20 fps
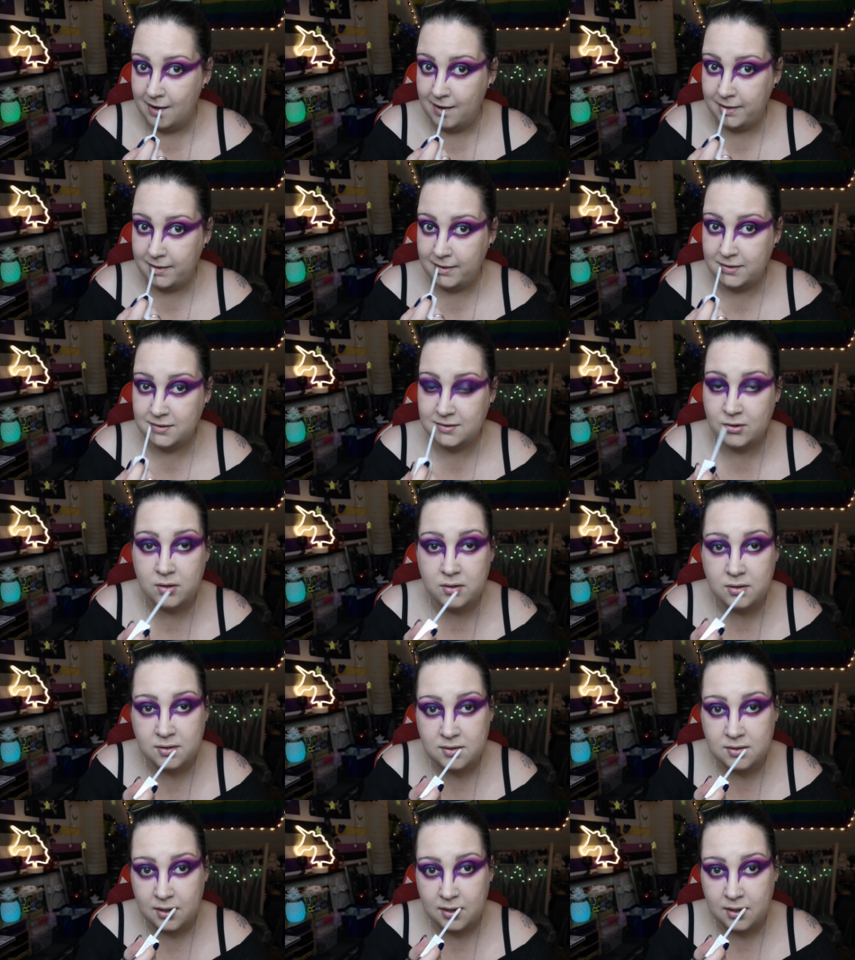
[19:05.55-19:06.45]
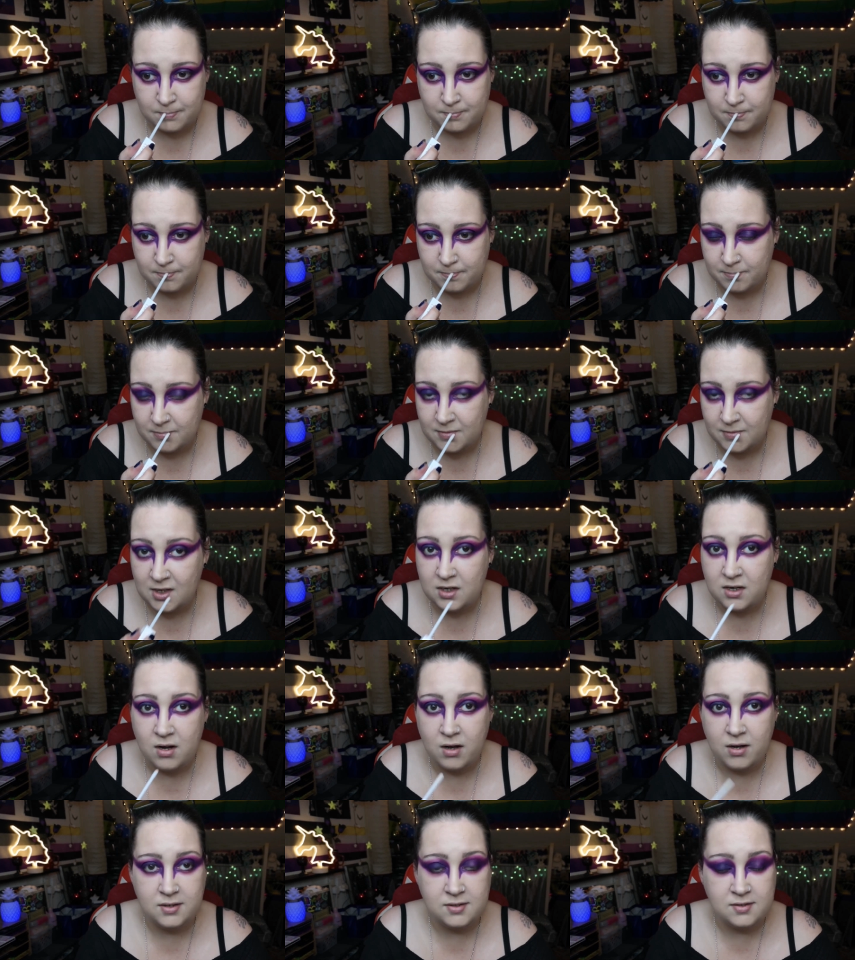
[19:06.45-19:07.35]
and it is honestly the
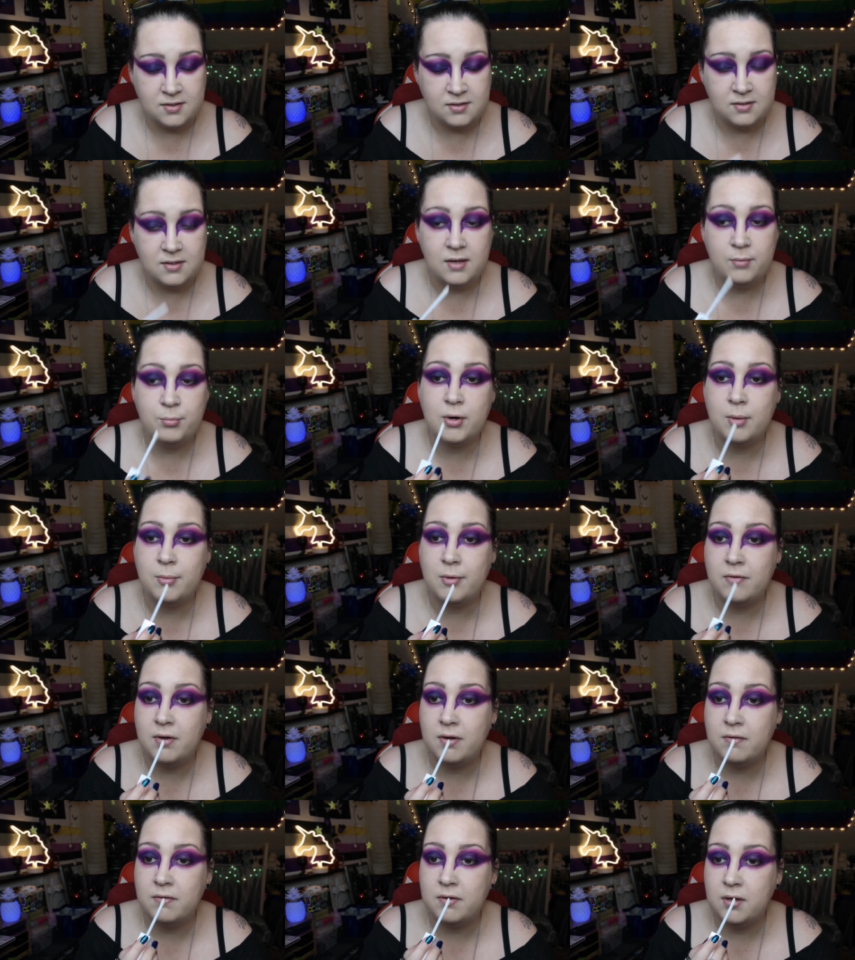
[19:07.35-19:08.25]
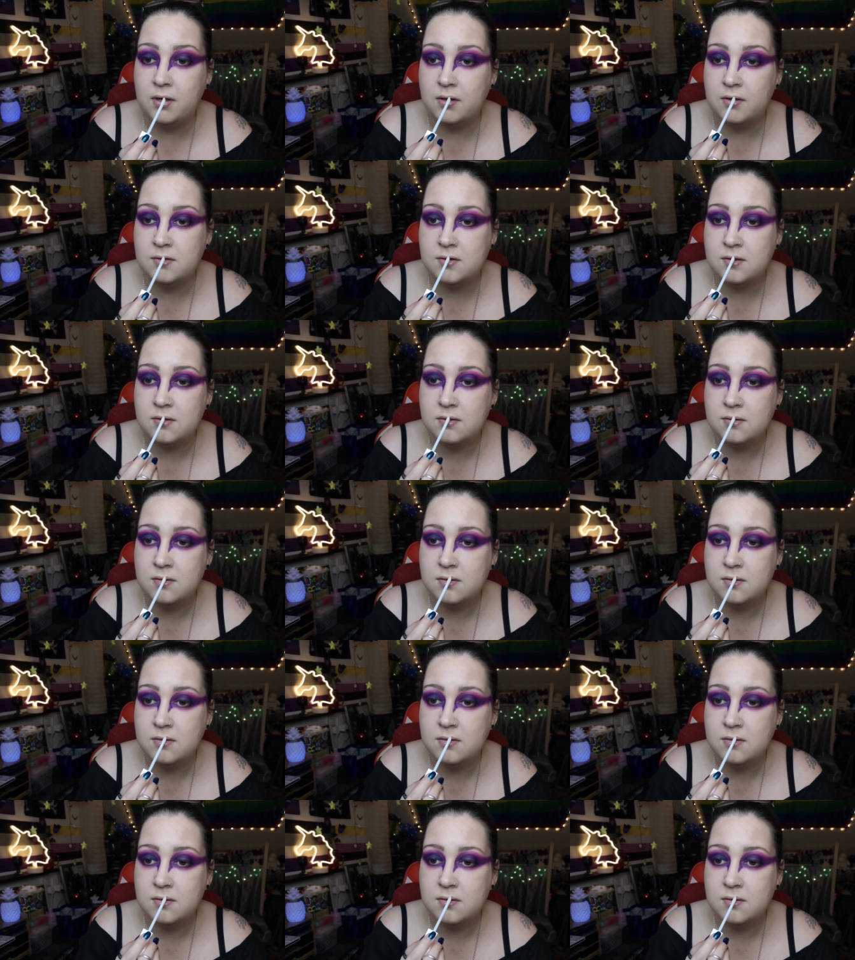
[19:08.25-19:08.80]
nicest lip primer I've ever used.